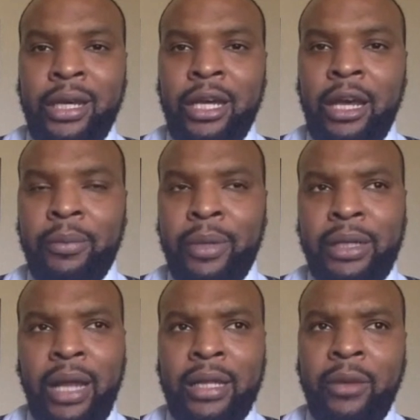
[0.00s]

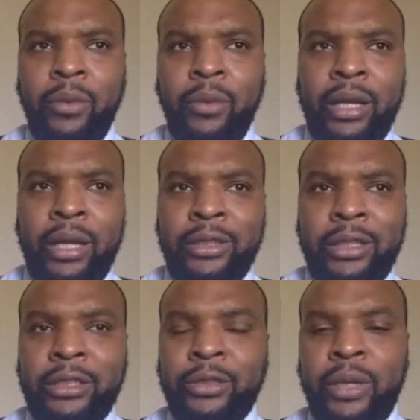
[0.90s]
But they weren't
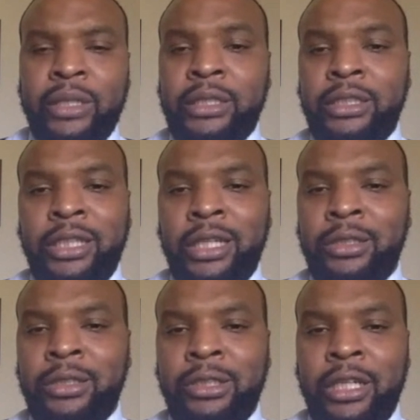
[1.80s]
interested in
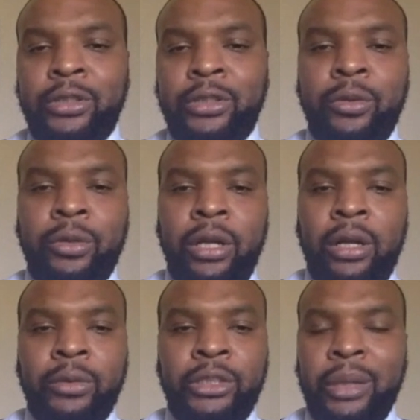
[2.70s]
changing or
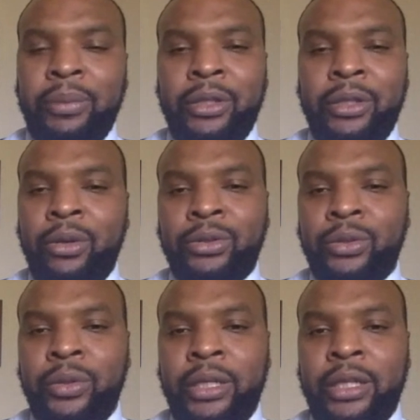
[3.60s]
reshaping the
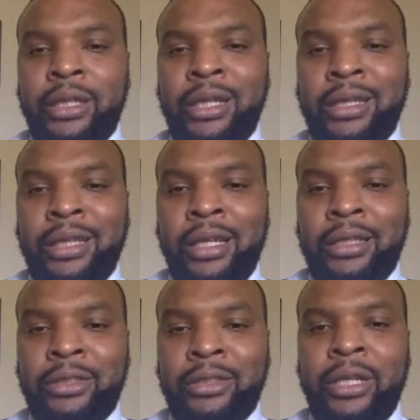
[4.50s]
culture or anything like that.
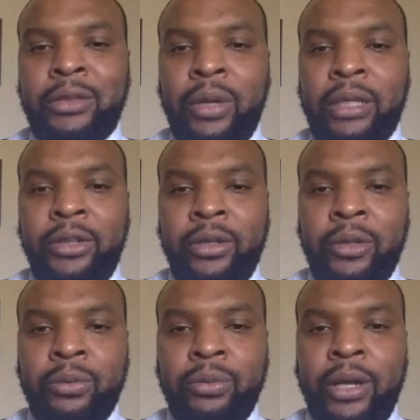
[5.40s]
So that's why I started my
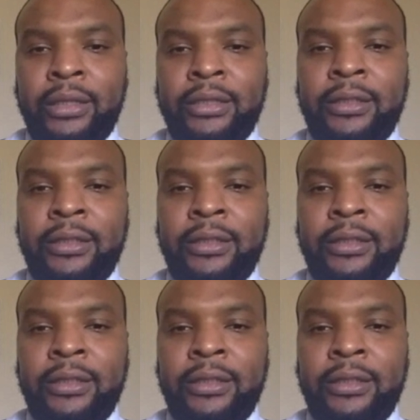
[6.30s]
own practice.